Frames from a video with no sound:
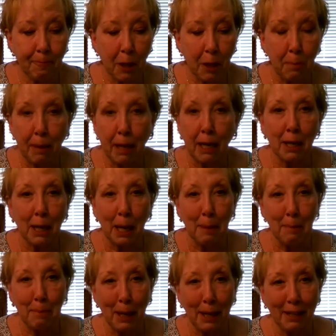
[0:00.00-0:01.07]
buck up,
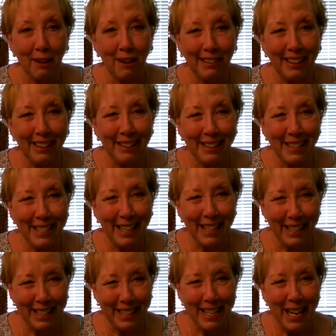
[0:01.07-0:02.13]
I call it,
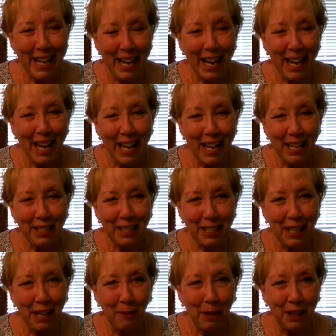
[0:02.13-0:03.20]
and
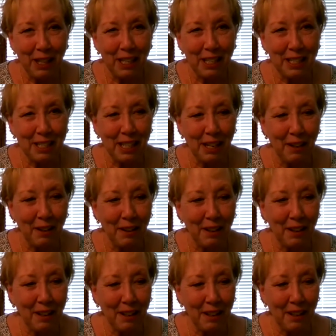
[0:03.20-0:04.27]
stay with us there.
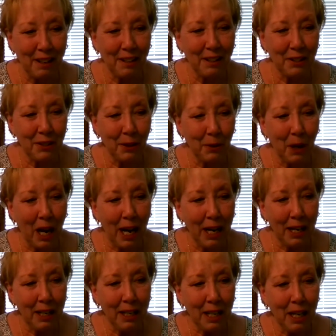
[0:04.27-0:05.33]
So
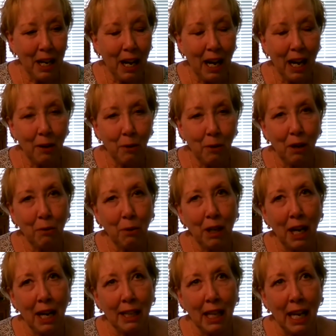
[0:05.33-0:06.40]
what
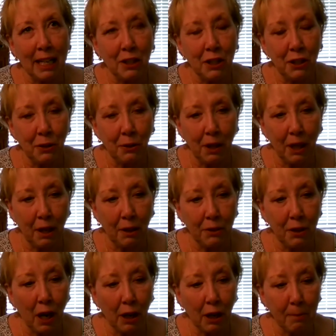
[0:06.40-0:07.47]
I like to do, and I'll
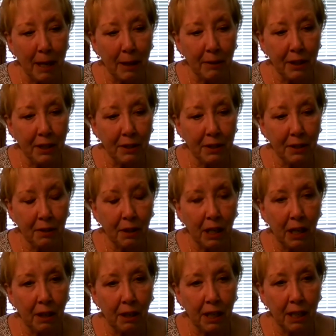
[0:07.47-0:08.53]
talk about this
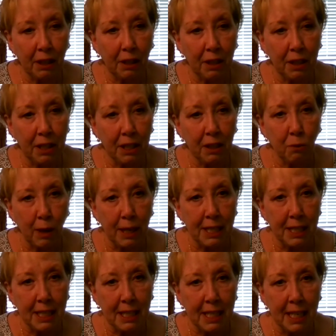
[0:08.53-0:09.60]
in great
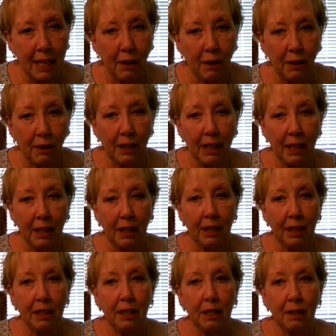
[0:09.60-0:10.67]
detail in
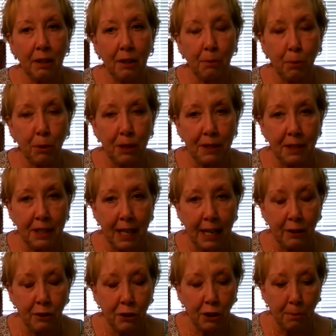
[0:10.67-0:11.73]
the
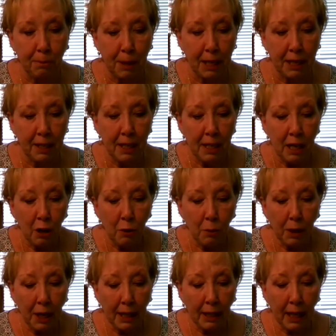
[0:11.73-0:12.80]
presentation, but what
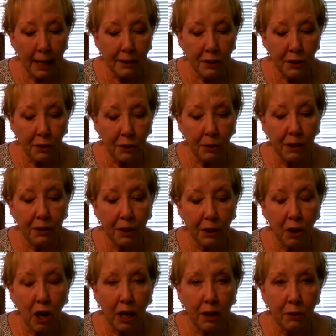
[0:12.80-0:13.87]
I like to do is a
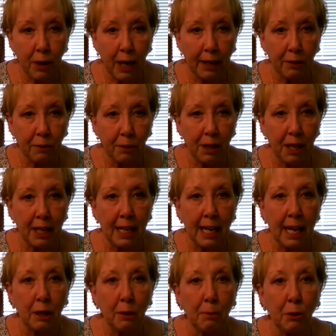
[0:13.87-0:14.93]
contract with any
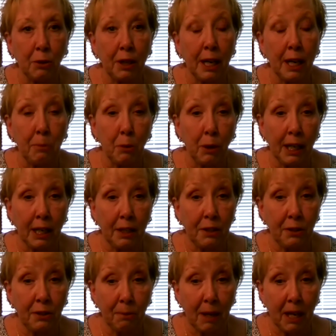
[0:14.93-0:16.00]
animal that I bring
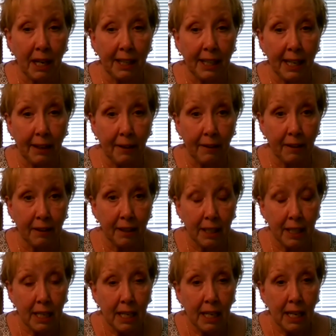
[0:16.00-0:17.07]
into my care.
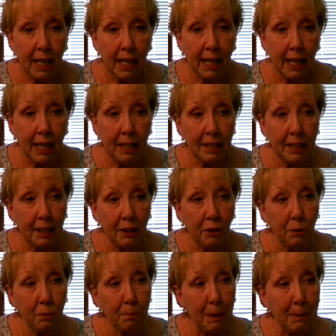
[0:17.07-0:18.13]
And I don't
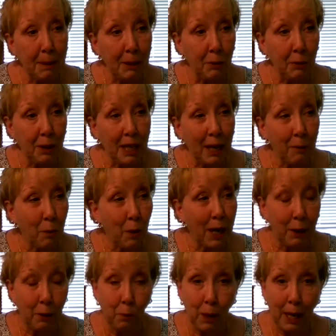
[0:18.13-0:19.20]
maybe do that right
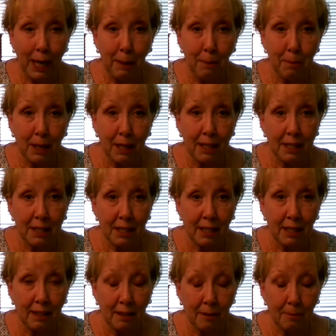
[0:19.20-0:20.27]
away, but
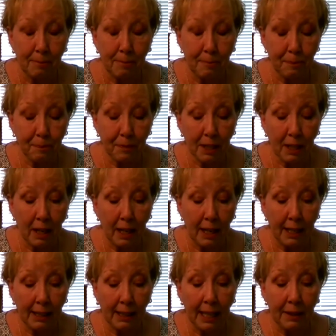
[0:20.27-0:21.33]

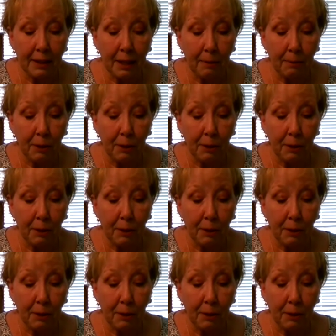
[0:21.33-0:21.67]
I let them